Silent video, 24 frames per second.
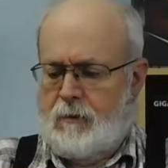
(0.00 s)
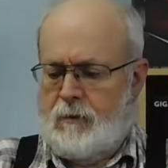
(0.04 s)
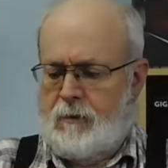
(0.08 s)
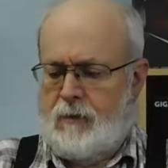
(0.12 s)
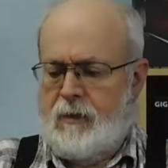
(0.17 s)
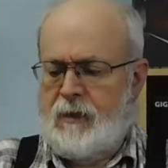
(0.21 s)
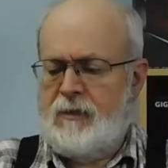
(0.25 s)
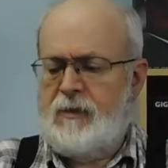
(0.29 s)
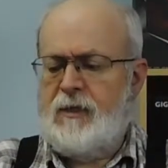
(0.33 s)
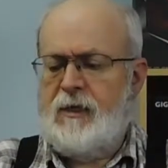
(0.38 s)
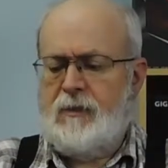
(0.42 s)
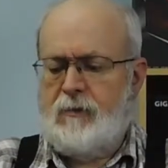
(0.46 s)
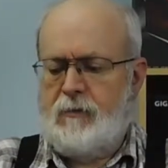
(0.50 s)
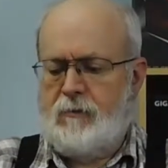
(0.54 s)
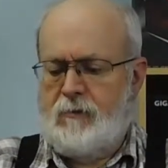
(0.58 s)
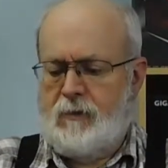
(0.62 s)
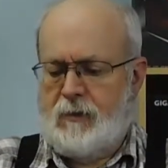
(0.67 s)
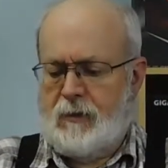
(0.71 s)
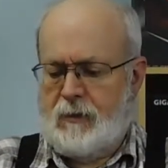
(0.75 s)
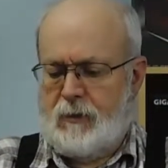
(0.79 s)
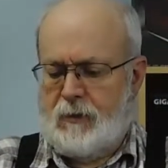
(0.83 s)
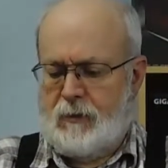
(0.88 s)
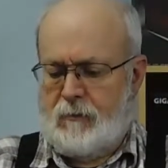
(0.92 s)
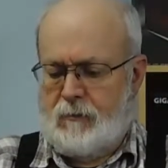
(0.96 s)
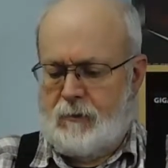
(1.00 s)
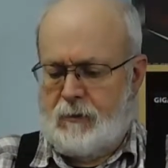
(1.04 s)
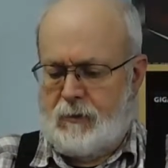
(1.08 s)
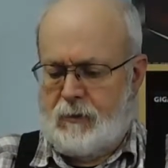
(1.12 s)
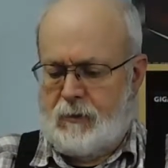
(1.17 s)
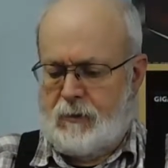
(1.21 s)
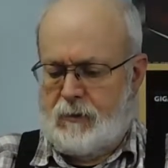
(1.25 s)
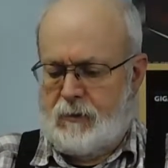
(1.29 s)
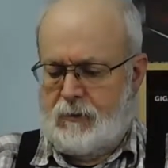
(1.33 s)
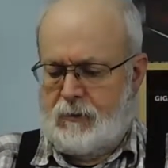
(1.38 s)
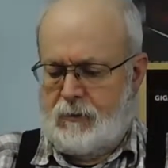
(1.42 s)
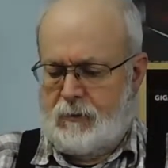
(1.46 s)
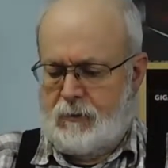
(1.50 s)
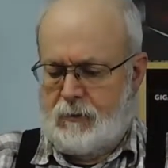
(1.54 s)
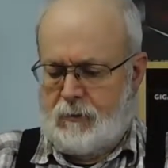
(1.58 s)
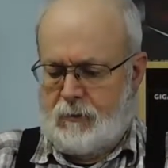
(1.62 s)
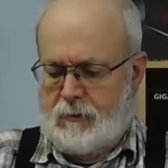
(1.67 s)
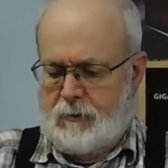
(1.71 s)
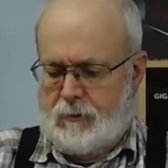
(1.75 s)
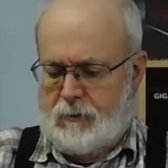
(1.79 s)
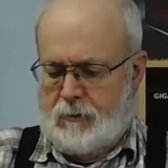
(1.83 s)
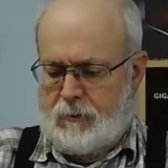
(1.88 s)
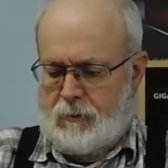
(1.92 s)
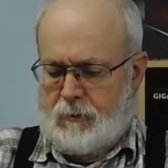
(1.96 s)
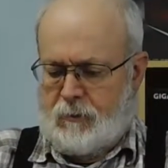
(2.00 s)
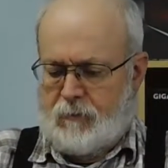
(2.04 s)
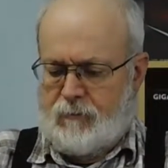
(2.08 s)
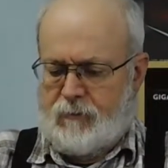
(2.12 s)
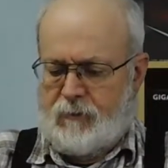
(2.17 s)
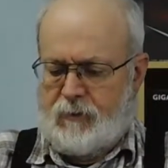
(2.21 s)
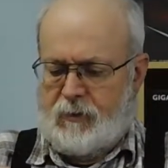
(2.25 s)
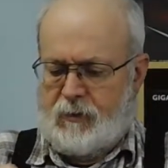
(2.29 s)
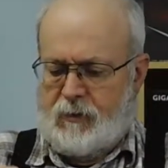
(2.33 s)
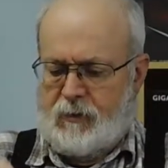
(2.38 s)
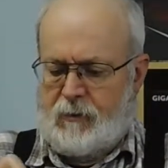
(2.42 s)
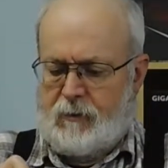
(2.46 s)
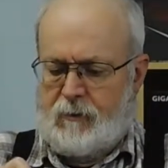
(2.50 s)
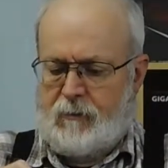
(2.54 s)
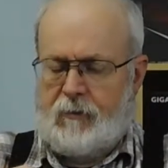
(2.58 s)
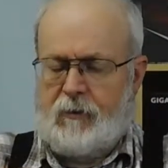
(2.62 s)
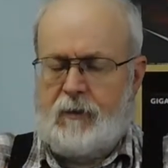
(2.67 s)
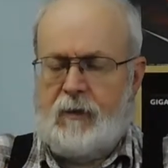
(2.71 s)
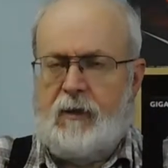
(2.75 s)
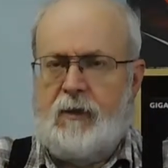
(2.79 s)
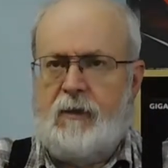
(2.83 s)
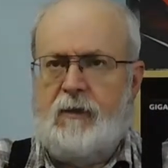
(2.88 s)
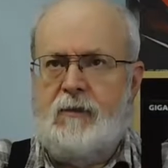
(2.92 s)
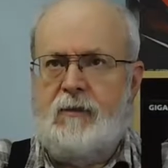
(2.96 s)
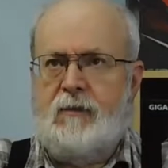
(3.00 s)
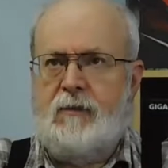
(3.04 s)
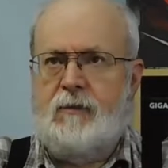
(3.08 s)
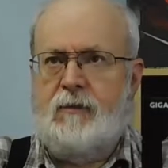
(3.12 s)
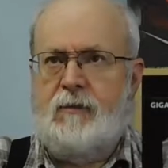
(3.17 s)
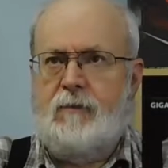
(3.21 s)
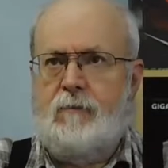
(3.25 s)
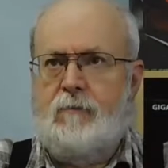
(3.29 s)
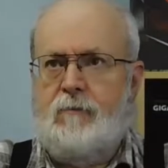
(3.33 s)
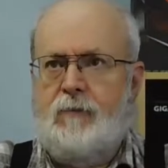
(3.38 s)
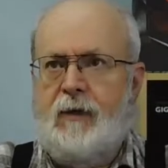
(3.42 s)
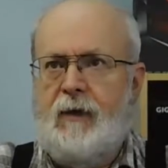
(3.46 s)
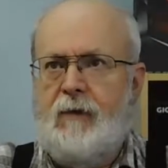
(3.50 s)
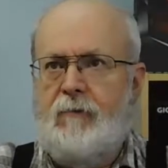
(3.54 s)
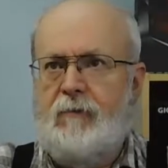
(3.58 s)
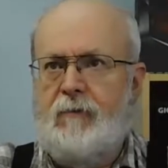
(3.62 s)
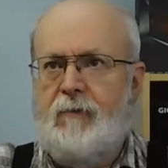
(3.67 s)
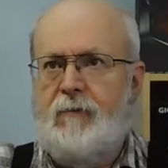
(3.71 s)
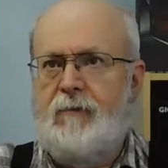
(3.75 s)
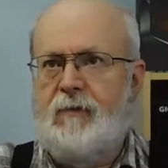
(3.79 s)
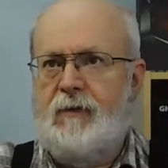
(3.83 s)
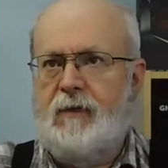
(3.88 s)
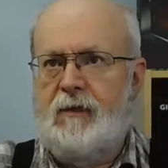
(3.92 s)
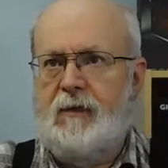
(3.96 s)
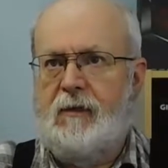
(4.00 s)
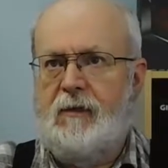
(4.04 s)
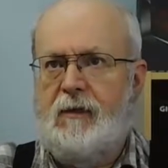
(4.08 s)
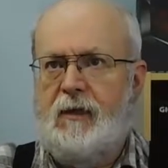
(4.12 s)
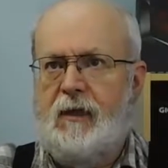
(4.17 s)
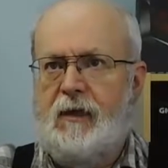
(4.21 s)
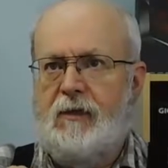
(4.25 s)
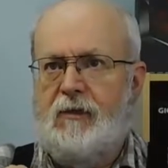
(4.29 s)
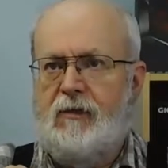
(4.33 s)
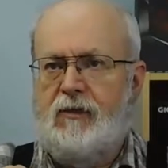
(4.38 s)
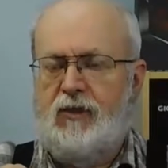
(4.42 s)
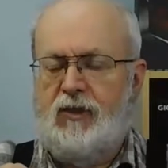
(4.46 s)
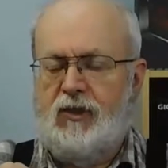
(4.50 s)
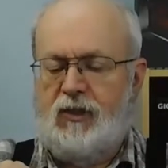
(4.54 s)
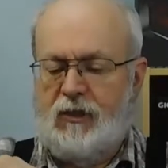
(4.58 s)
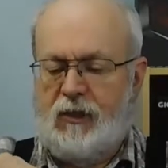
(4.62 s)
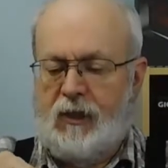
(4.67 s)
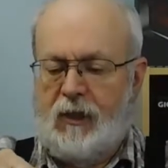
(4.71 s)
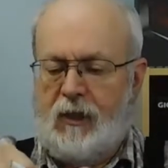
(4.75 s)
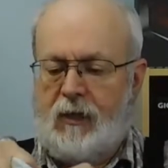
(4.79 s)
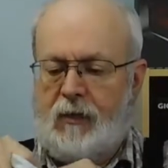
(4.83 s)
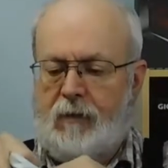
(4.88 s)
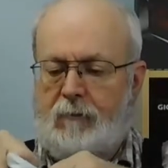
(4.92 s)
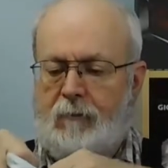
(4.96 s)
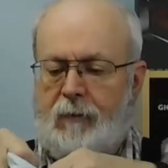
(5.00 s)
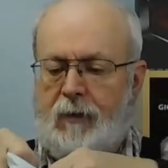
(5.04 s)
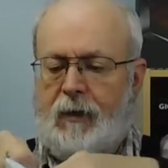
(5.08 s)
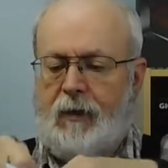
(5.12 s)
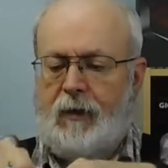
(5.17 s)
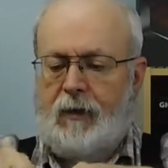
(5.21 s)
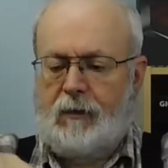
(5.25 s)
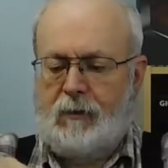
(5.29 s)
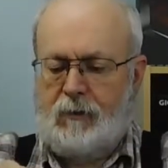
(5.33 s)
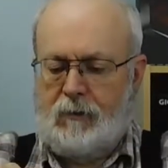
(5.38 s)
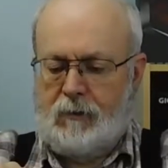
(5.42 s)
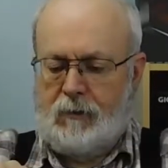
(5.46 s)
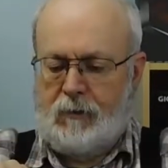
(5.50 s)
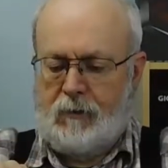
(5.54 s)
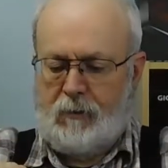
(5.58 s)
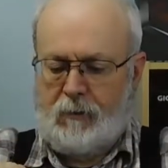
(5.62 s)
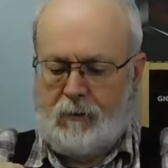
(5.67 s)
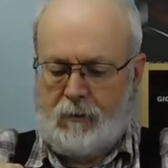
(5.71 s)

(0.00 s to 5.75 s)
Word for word: Actually, I do think I know what it is. It's probably that shade box.